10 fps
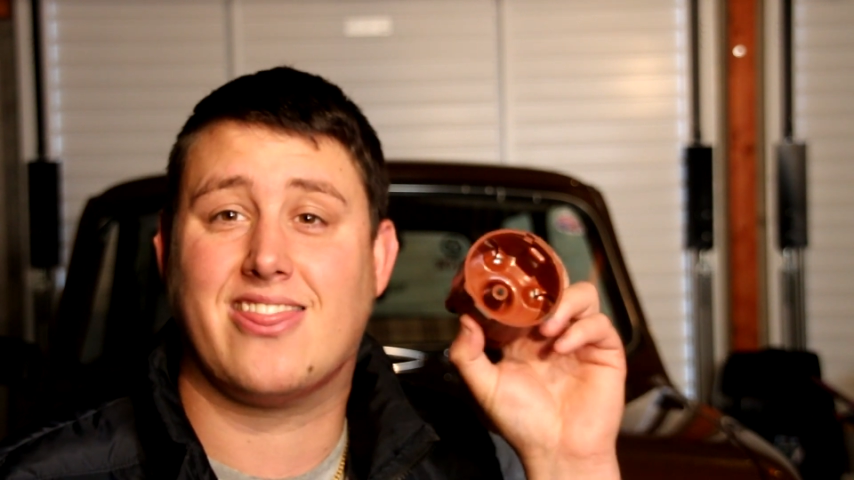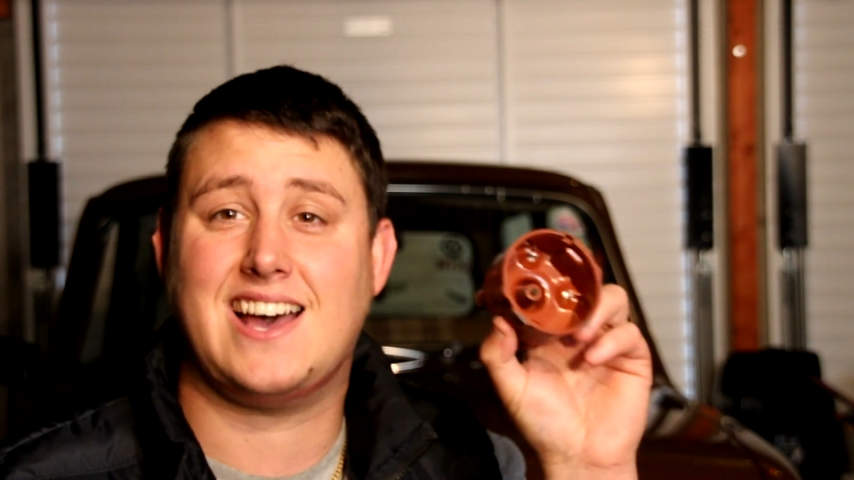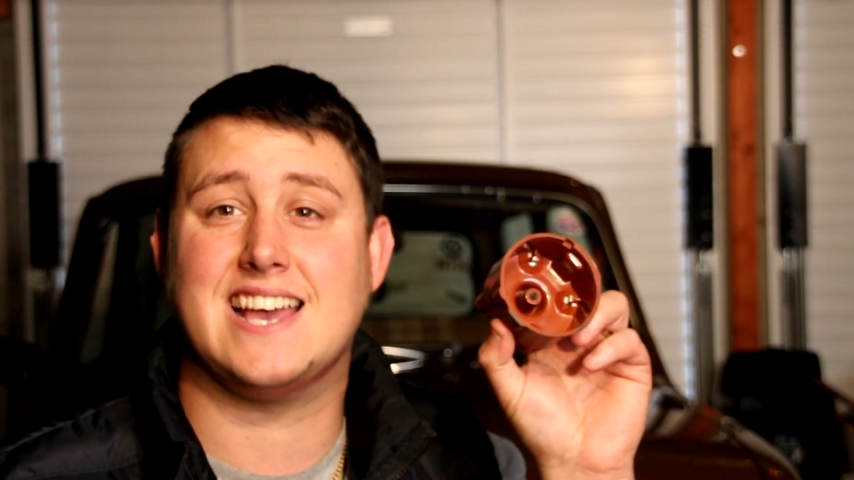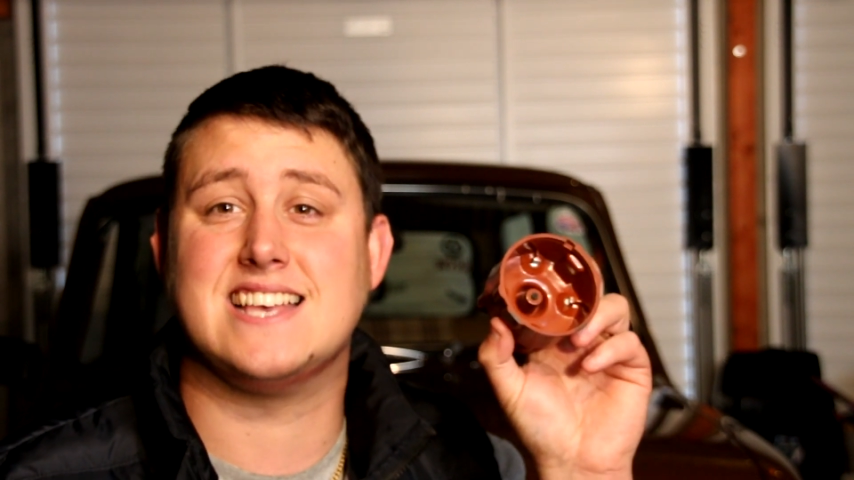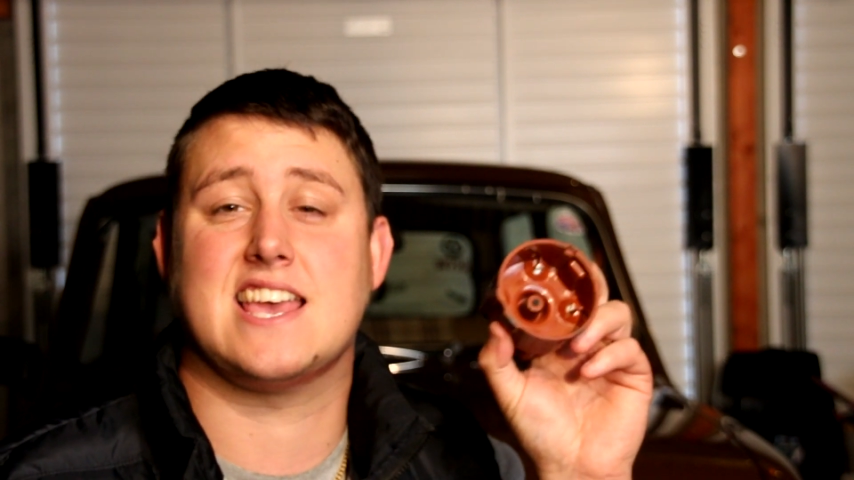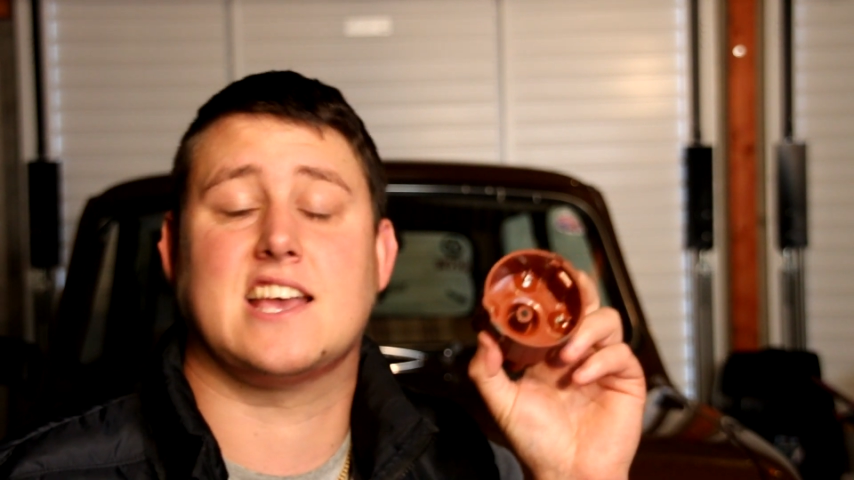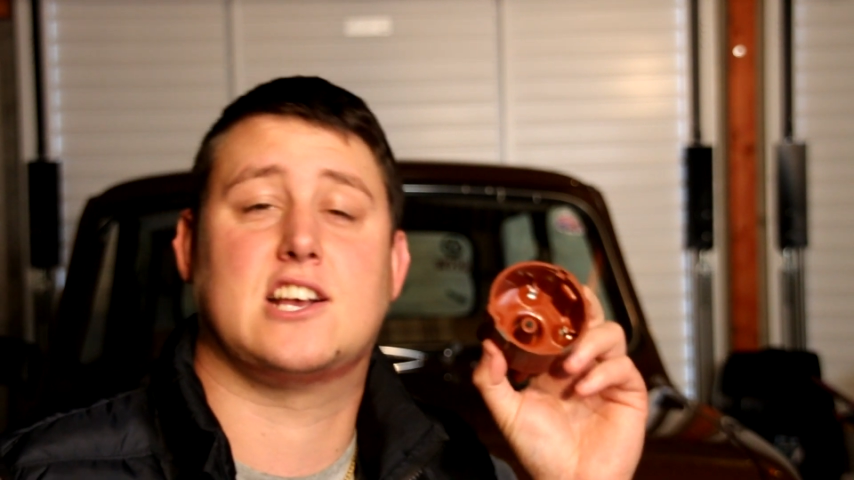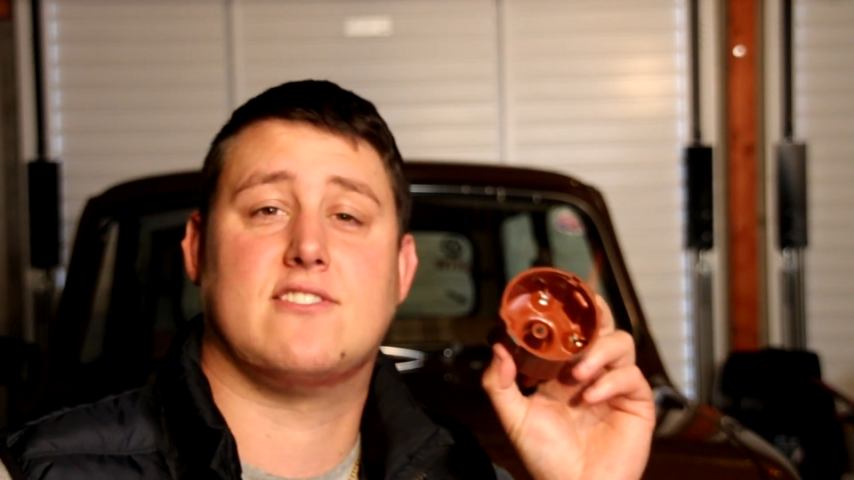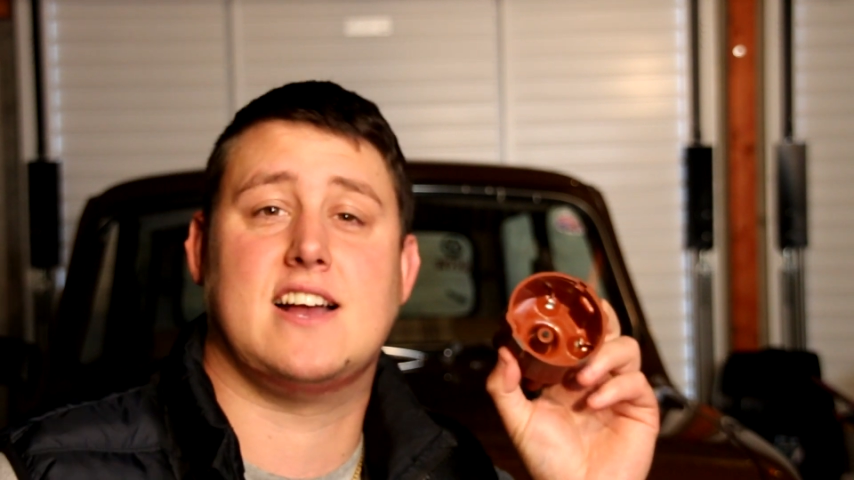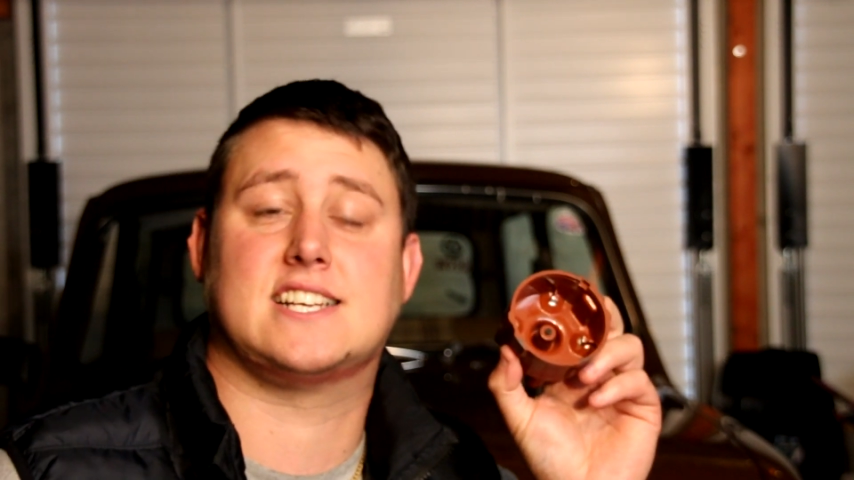That is
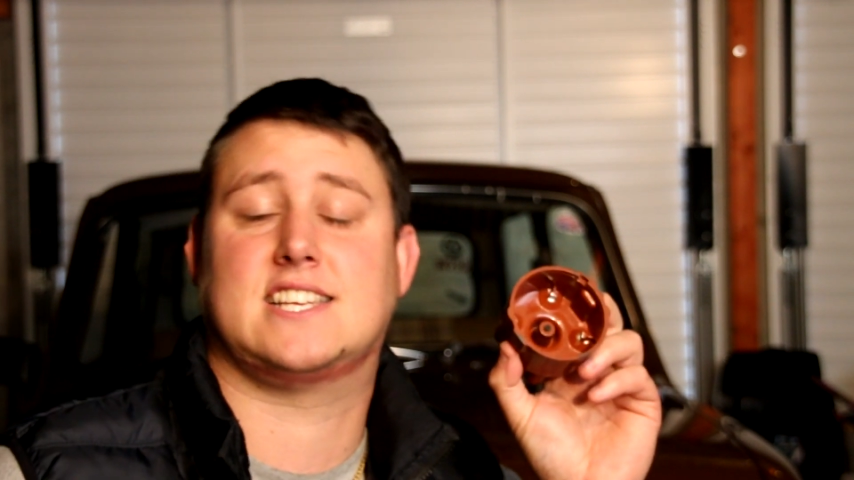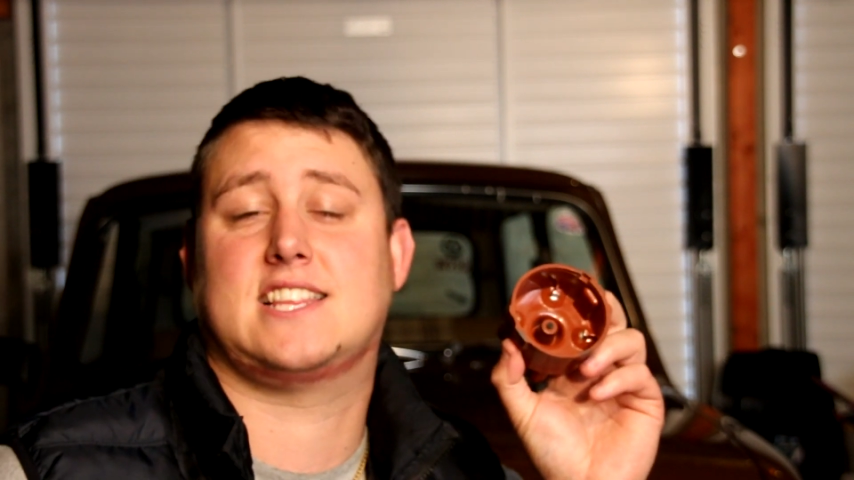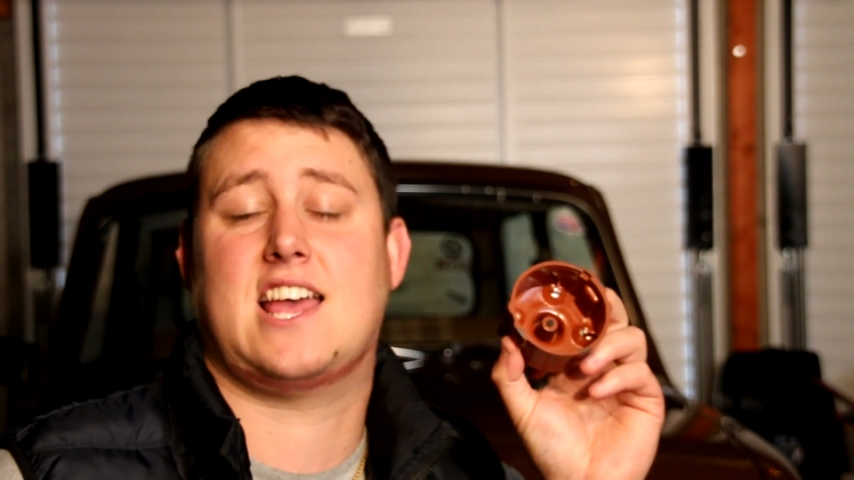incorrect,